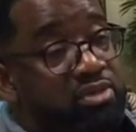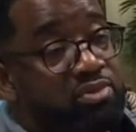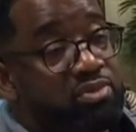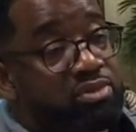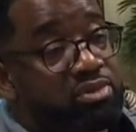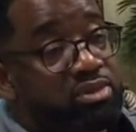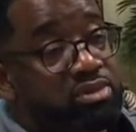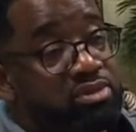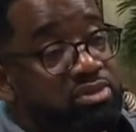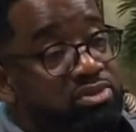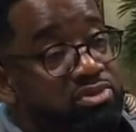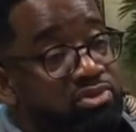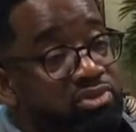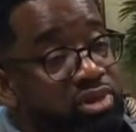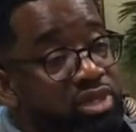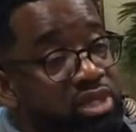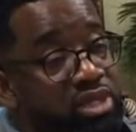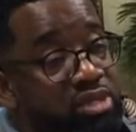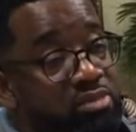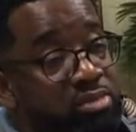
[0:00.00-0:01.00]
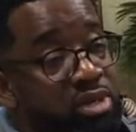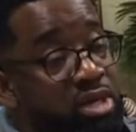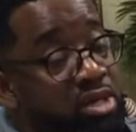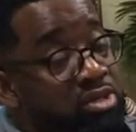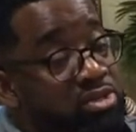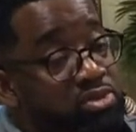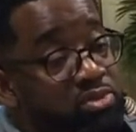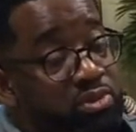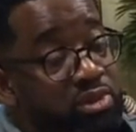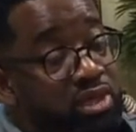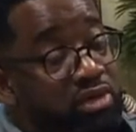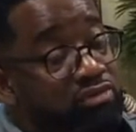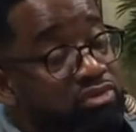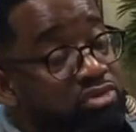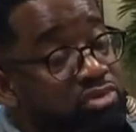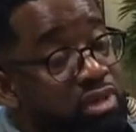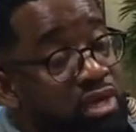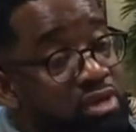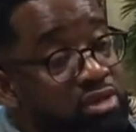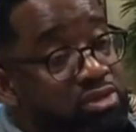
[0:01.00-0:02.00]
in the woods and scream, do whatever
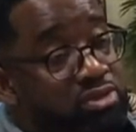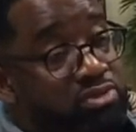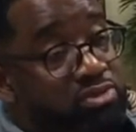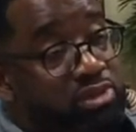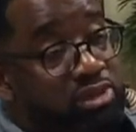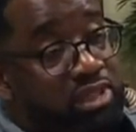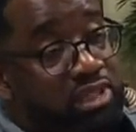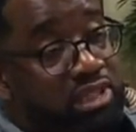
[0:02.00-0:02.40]
you got to do to